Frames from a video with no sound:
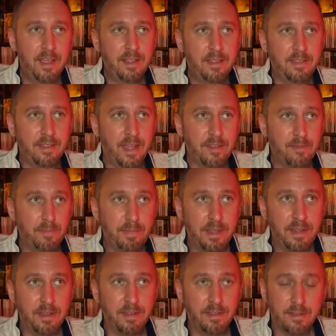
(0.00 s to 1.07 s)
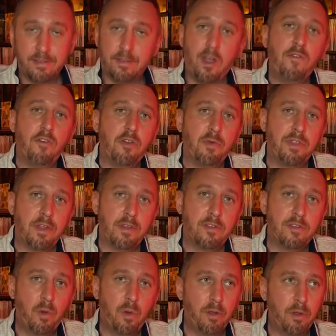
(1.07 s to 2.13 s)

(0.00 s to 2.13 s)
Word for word: that's been discovered within the soil.